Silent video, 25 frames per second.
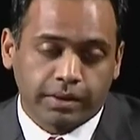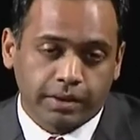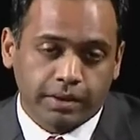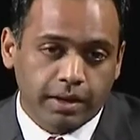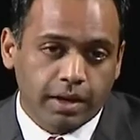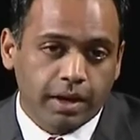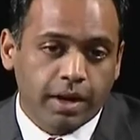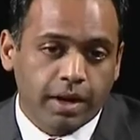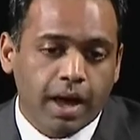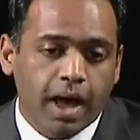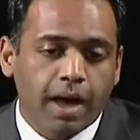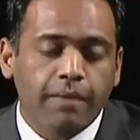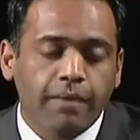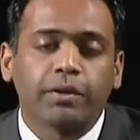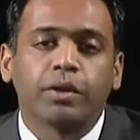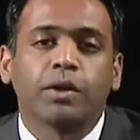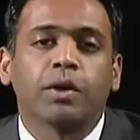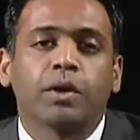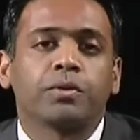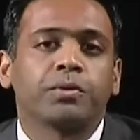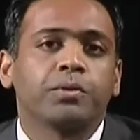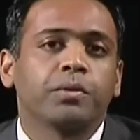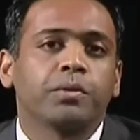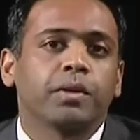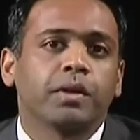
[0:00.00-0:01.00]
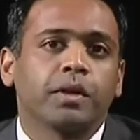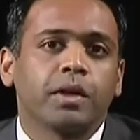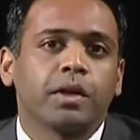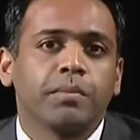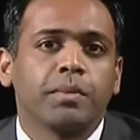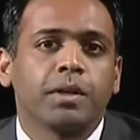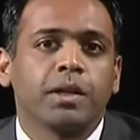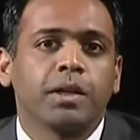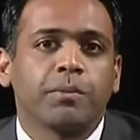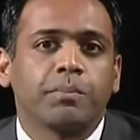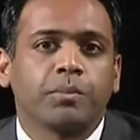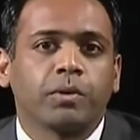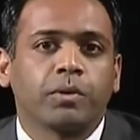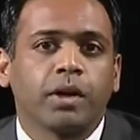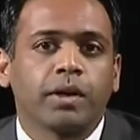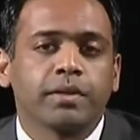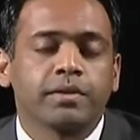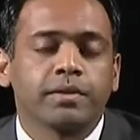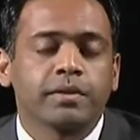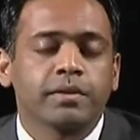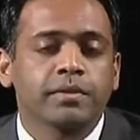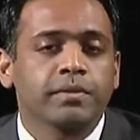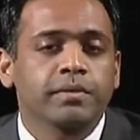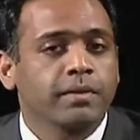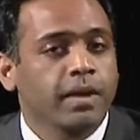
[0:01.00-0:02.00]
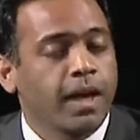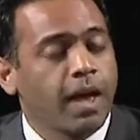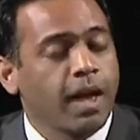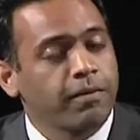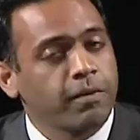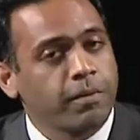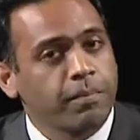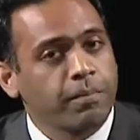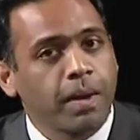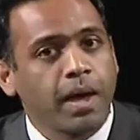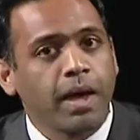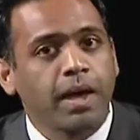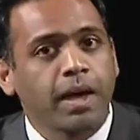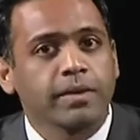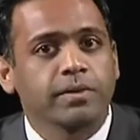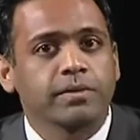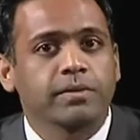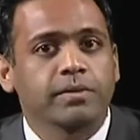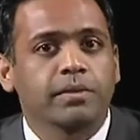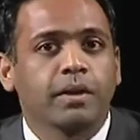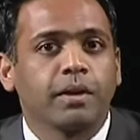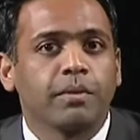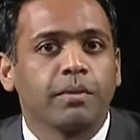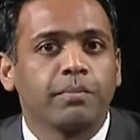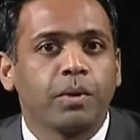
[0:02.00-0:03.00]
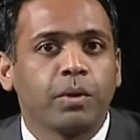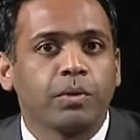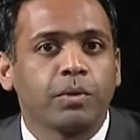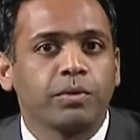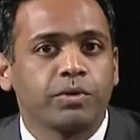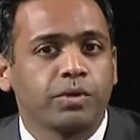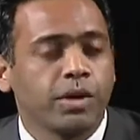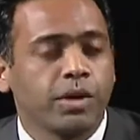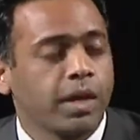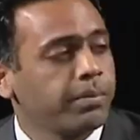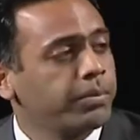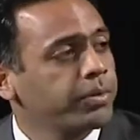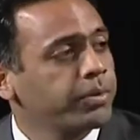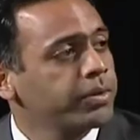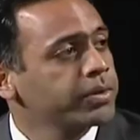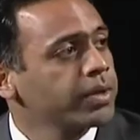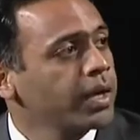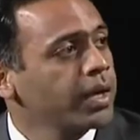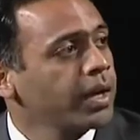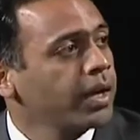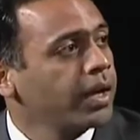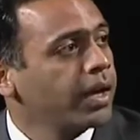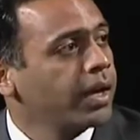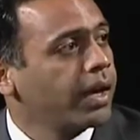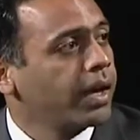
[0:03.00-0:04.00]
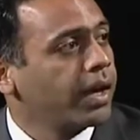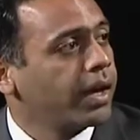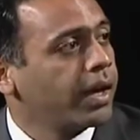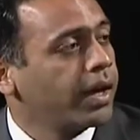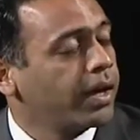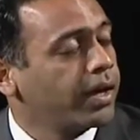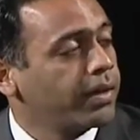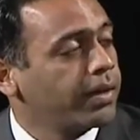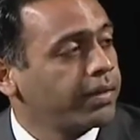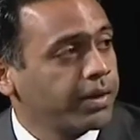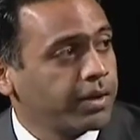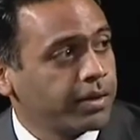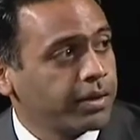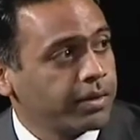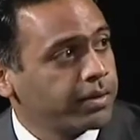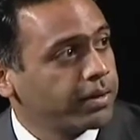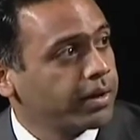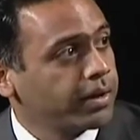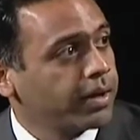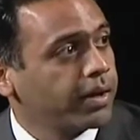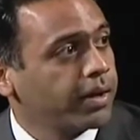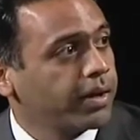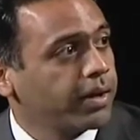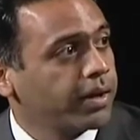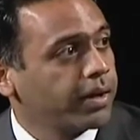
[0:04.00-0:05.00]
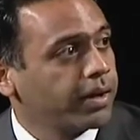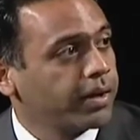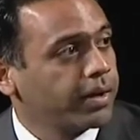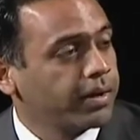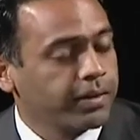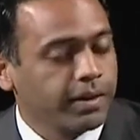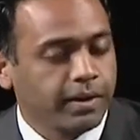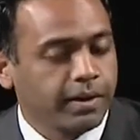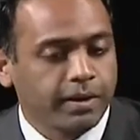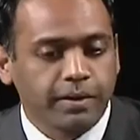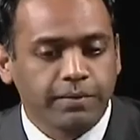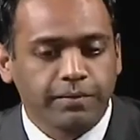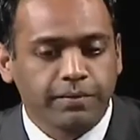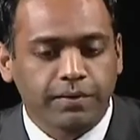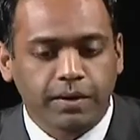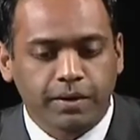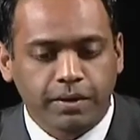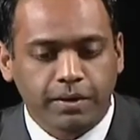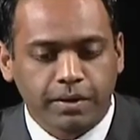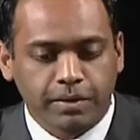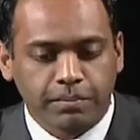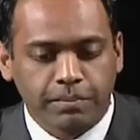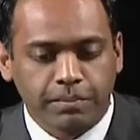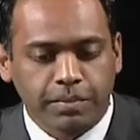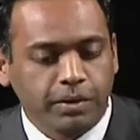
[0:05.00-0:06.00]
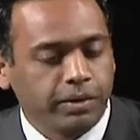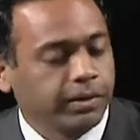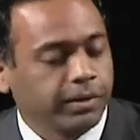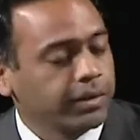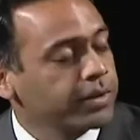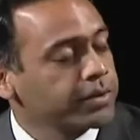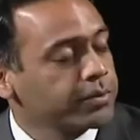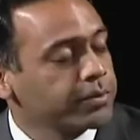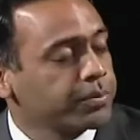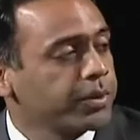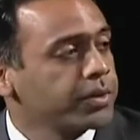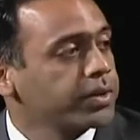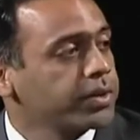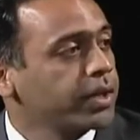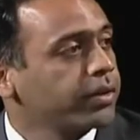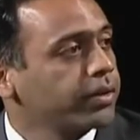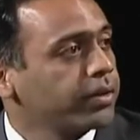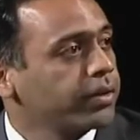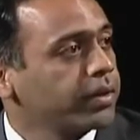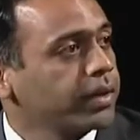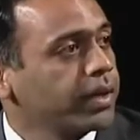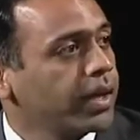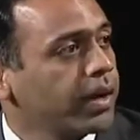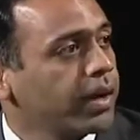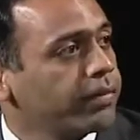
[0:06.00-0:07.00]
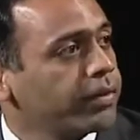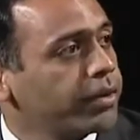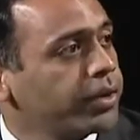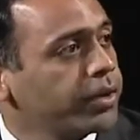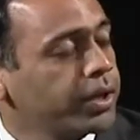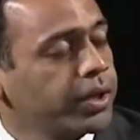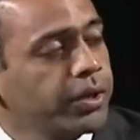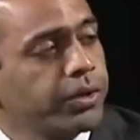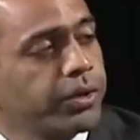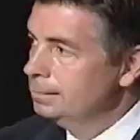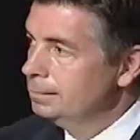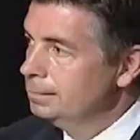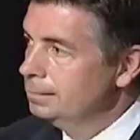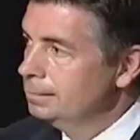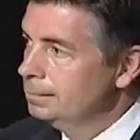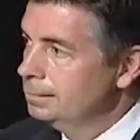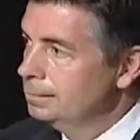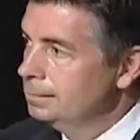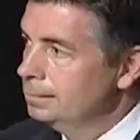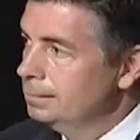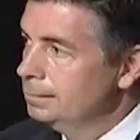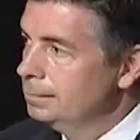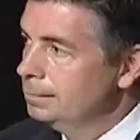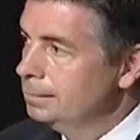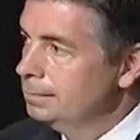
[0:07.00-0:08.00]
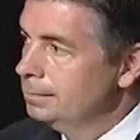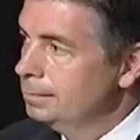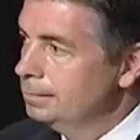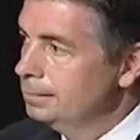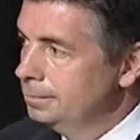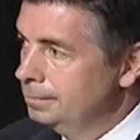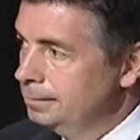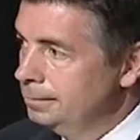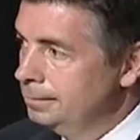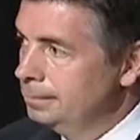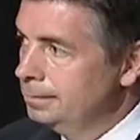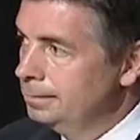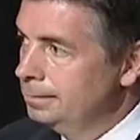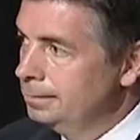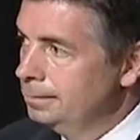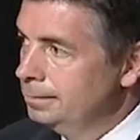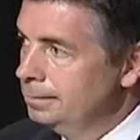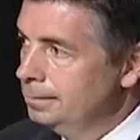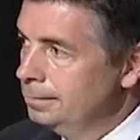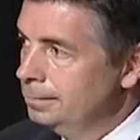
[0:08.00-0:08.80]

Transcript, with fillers: have it go through the committee process, have it passed pass uh, both chambers, uh, and then uh, and then if a, a, bill is presented to the governor, he or she signs it. And